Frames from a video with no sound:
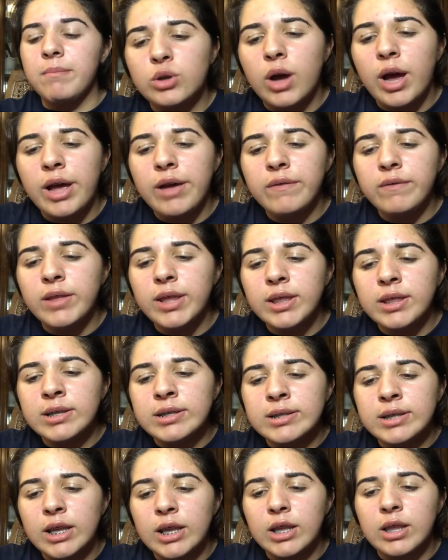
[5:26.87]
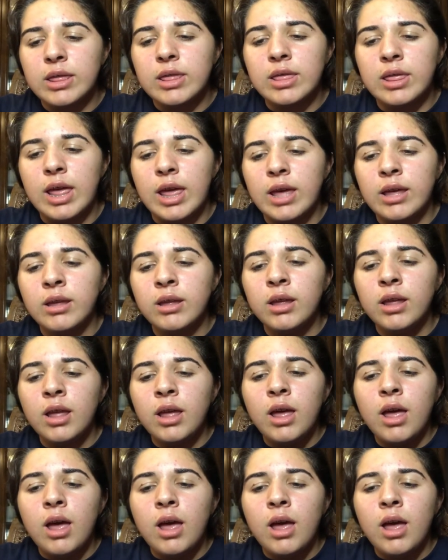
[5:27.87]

So I have like this like thing